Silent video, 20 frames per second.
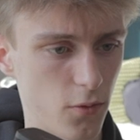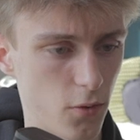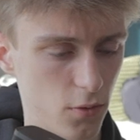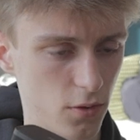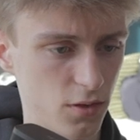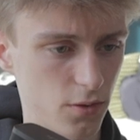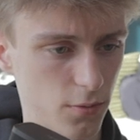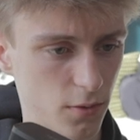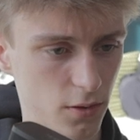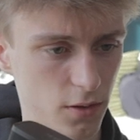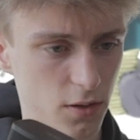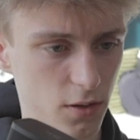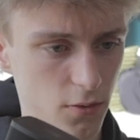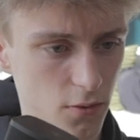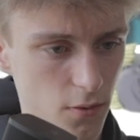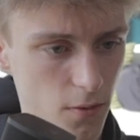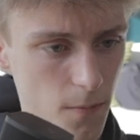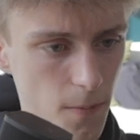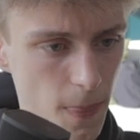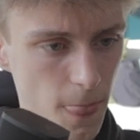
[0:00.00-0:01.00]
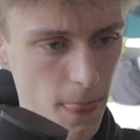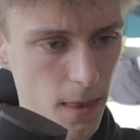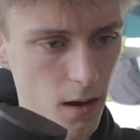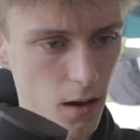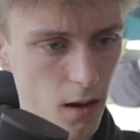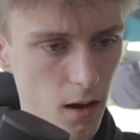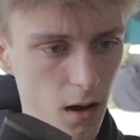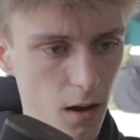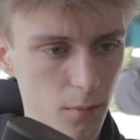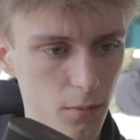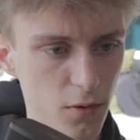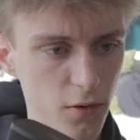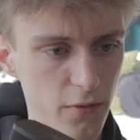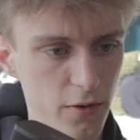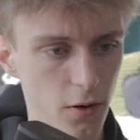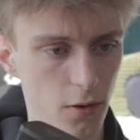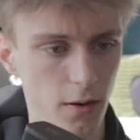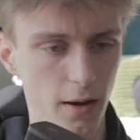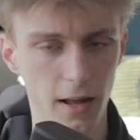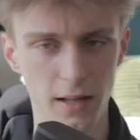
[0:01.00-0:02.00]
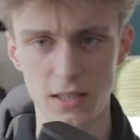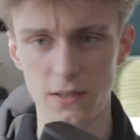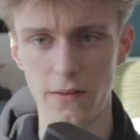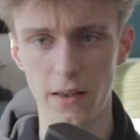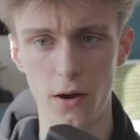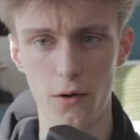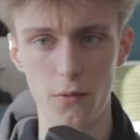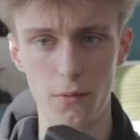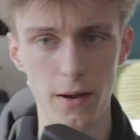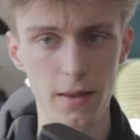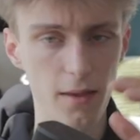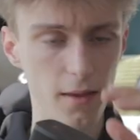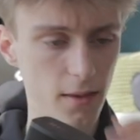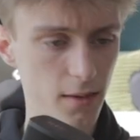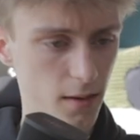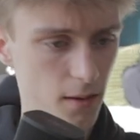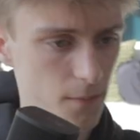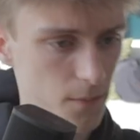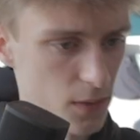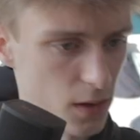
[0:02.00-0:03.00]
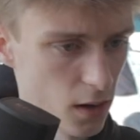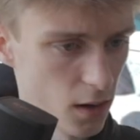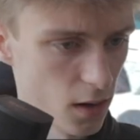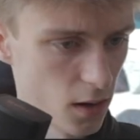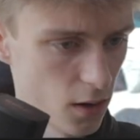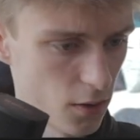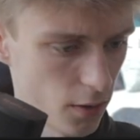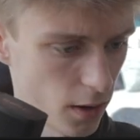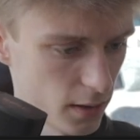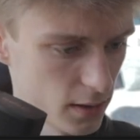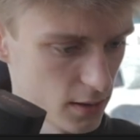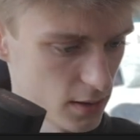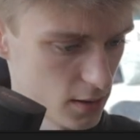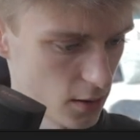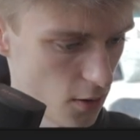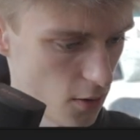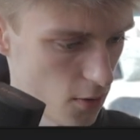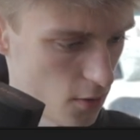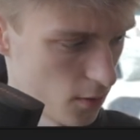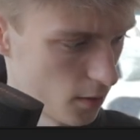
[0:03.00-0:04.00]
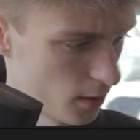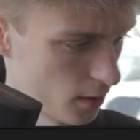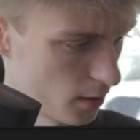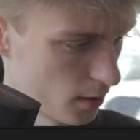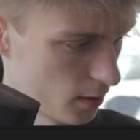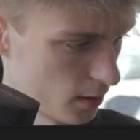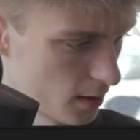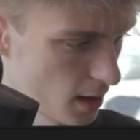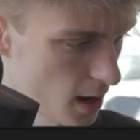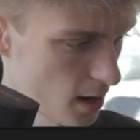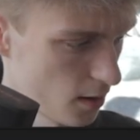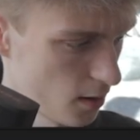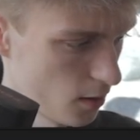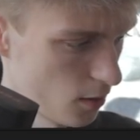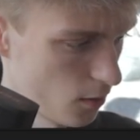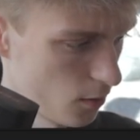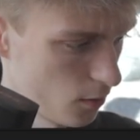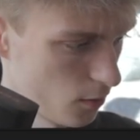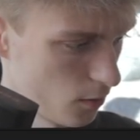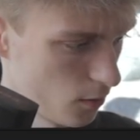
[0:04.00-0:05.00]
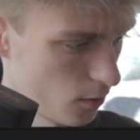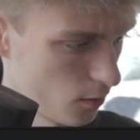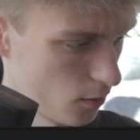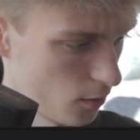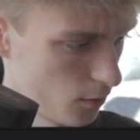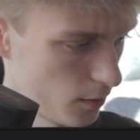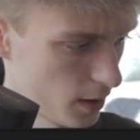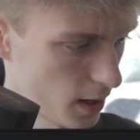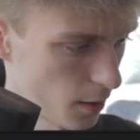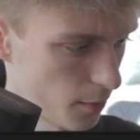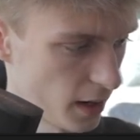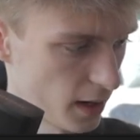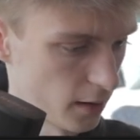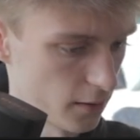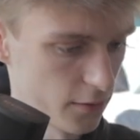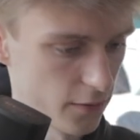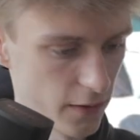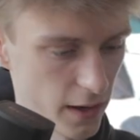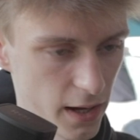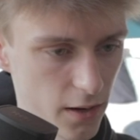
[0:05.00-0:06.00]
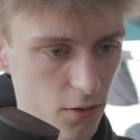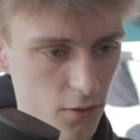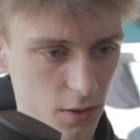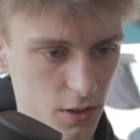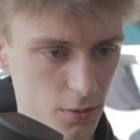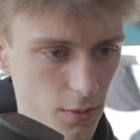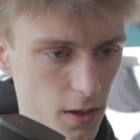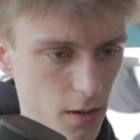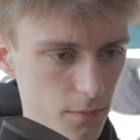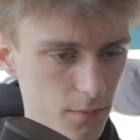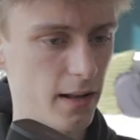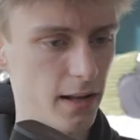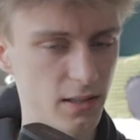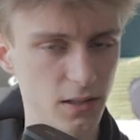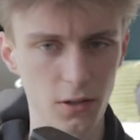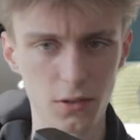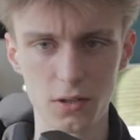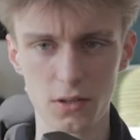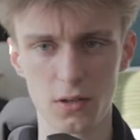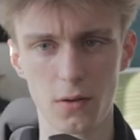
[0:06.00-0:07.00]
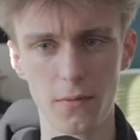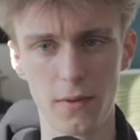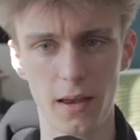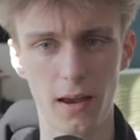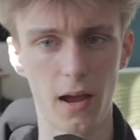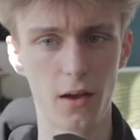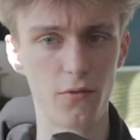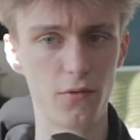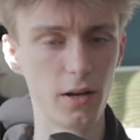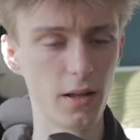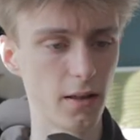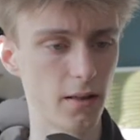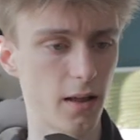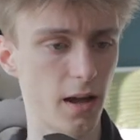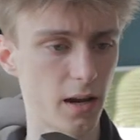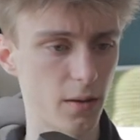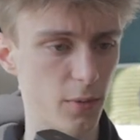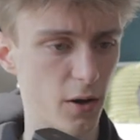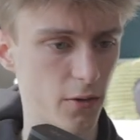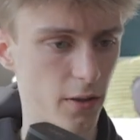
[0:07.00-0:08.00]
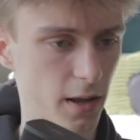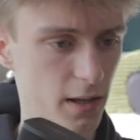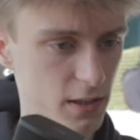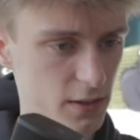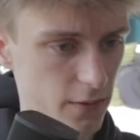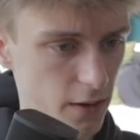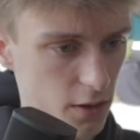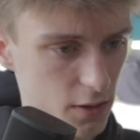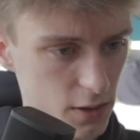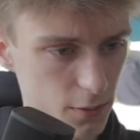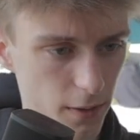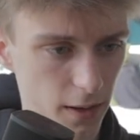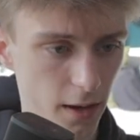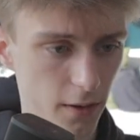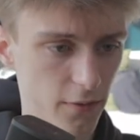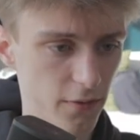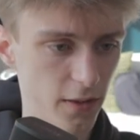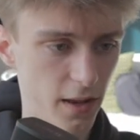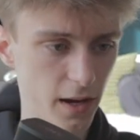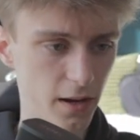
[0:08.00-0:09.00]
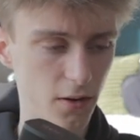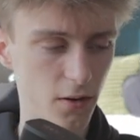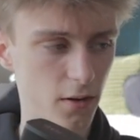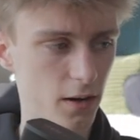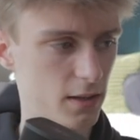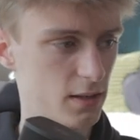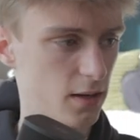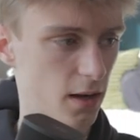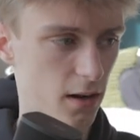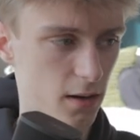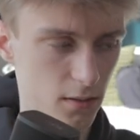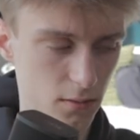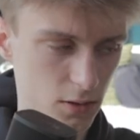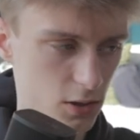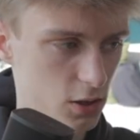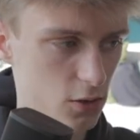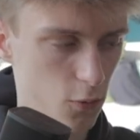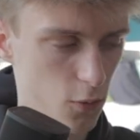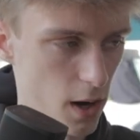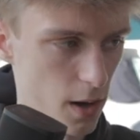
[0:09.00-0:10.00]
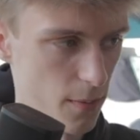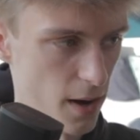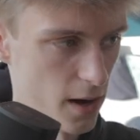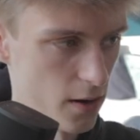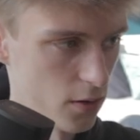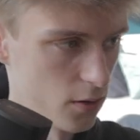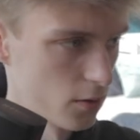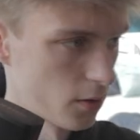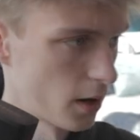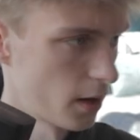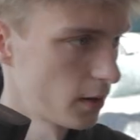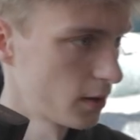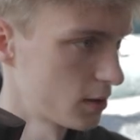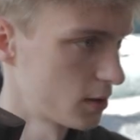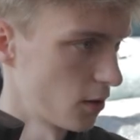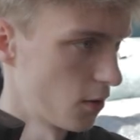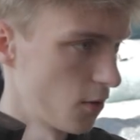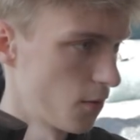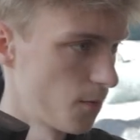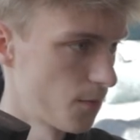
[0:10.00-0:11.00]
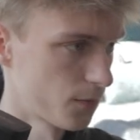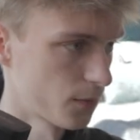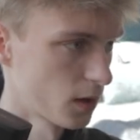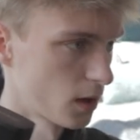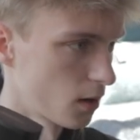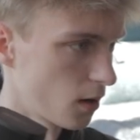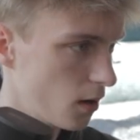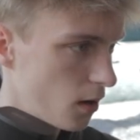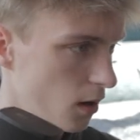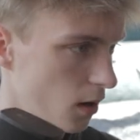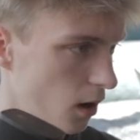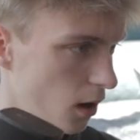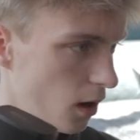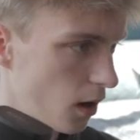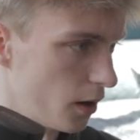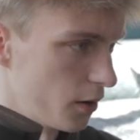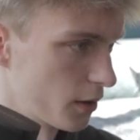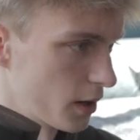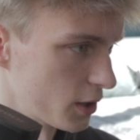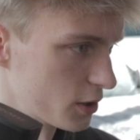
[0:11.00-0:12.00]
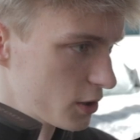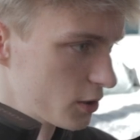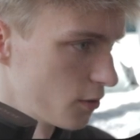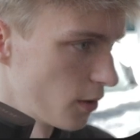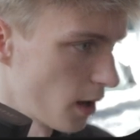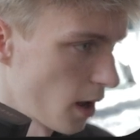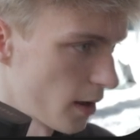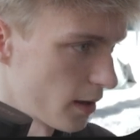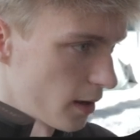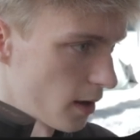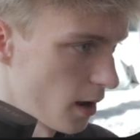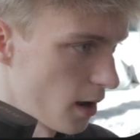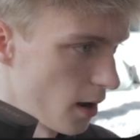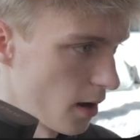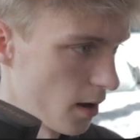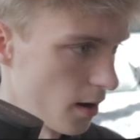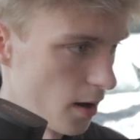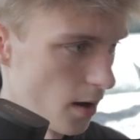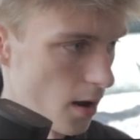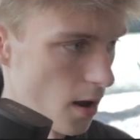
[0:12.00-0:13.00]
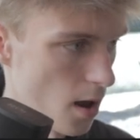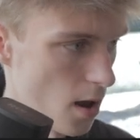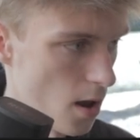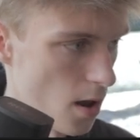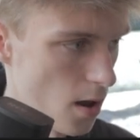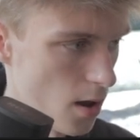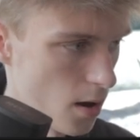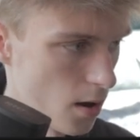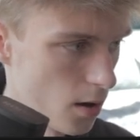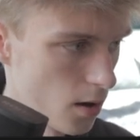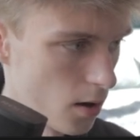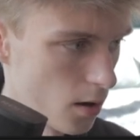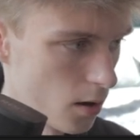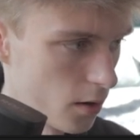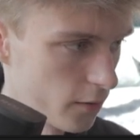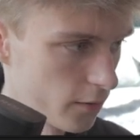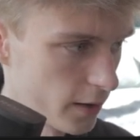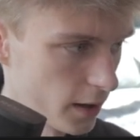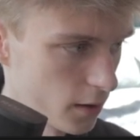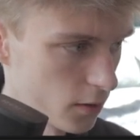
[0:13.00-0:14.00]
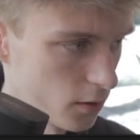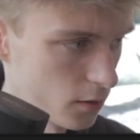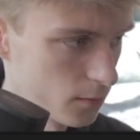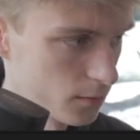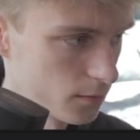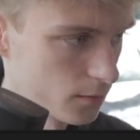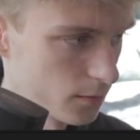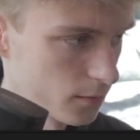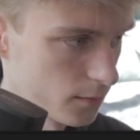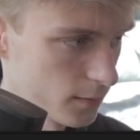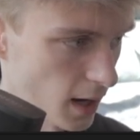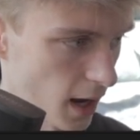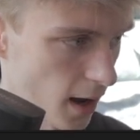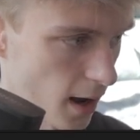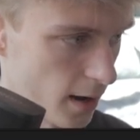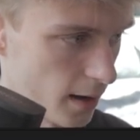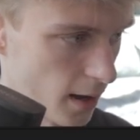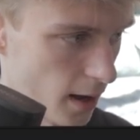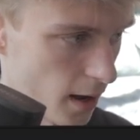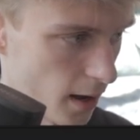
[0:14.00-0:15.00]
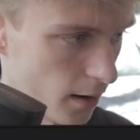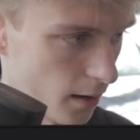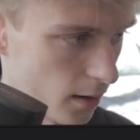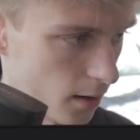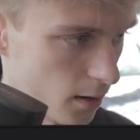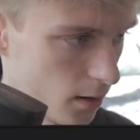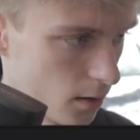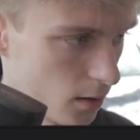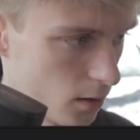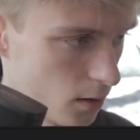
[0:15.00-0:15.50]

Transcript: course want to move your lens flare with it, right? So then we can make it flicker as well. That's also something I really like about lens flares. When they flicker, it's like just way better, right? So you can just do that in flicker, and then